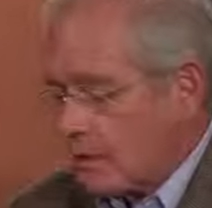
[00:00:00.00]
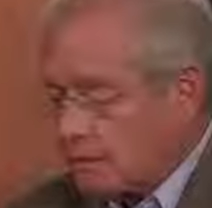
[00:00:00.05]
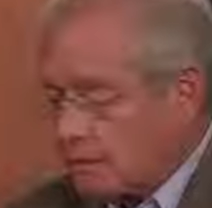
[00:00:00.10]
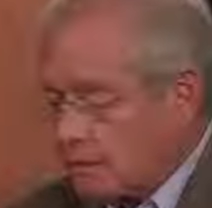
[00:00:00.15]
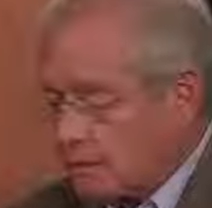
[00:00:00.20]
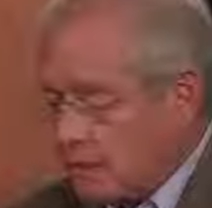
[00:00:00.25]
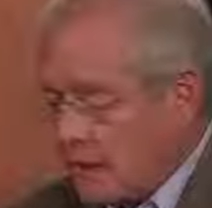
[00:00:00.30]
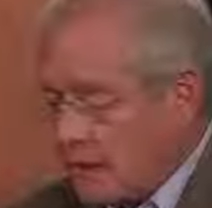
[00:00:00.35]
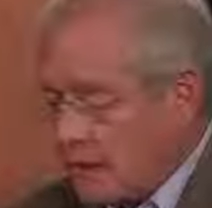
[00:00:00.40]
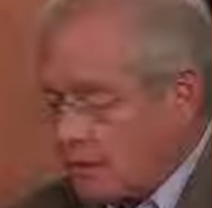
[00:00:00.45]
to
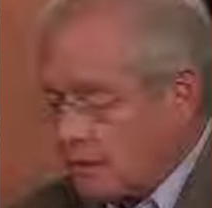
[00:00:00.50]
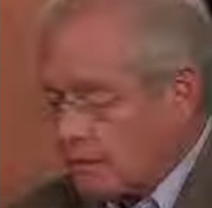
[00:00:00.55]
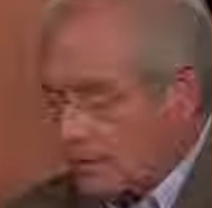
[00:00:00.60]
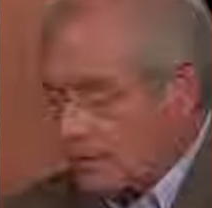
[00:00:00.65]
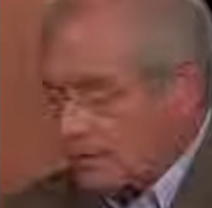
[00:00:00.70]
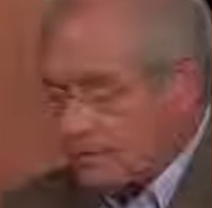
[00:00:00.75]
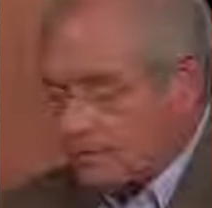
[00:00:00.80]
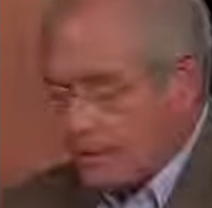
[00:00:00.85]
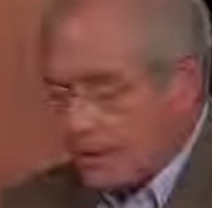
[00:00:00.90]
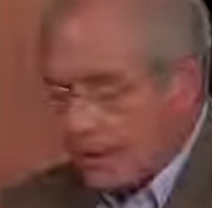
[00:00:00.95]
mount,
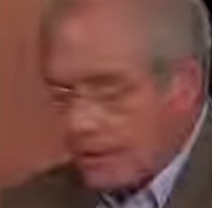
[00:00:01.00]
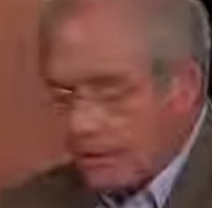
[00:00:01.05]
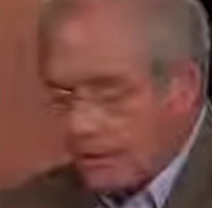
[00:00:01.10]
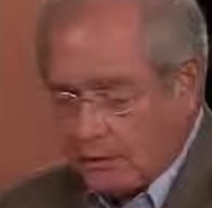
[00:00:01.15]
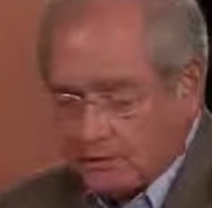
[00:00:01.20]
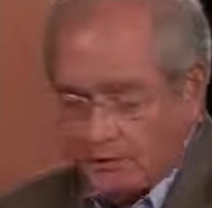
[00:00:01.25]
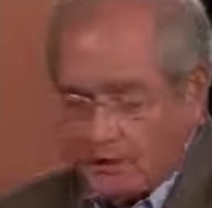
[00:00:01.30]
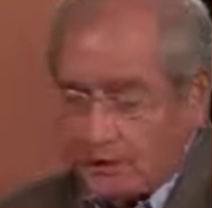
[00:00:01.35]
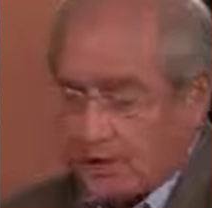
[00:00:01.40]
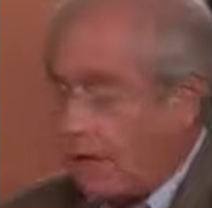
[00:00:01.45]
let's say,
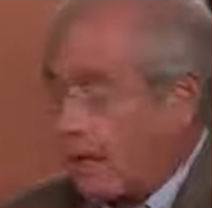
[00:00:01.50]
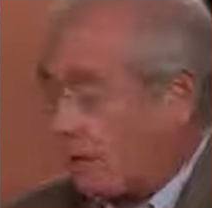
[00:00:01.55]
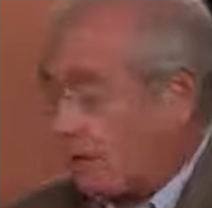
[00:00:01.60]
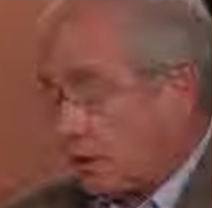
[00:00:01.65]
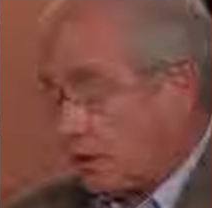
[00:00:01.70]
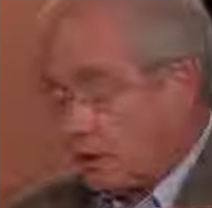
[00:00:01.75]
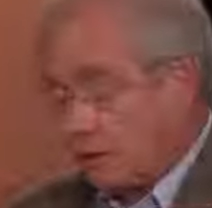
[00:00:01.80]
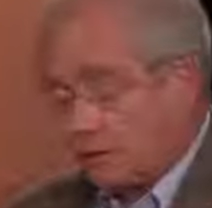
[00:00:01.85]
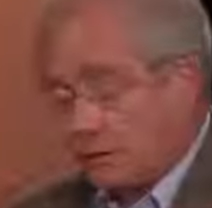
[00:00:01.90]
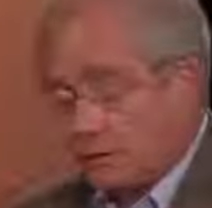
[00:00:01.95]
take, I don't
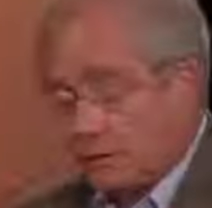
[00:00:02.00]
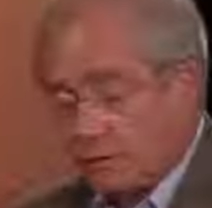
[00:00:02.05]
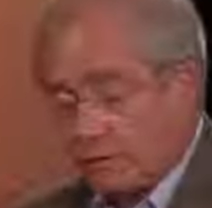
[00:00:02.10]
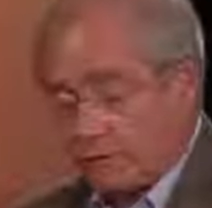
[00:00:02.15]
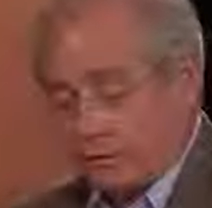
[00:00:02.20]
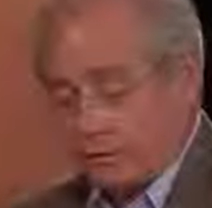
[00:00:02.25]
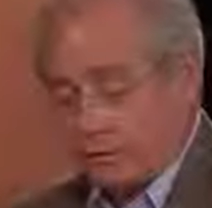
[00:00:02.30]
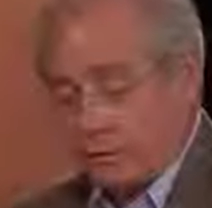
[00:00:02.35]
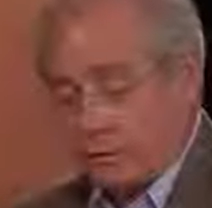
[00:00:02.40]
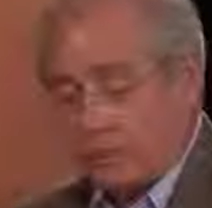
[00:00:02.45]
care
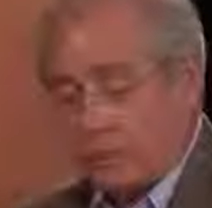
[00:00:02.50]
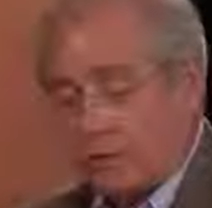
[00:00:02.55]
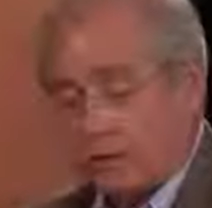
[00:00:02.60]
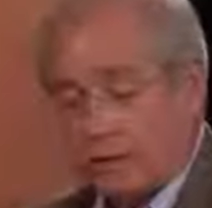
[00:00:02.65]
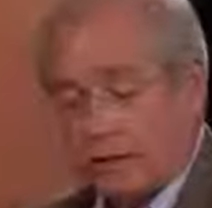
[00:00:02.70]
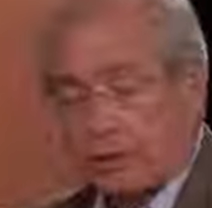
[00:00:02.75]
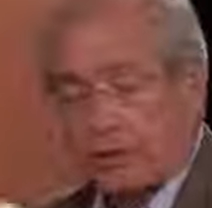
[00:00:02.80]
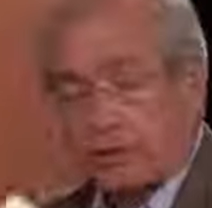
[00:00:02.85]
whichever show. You want to take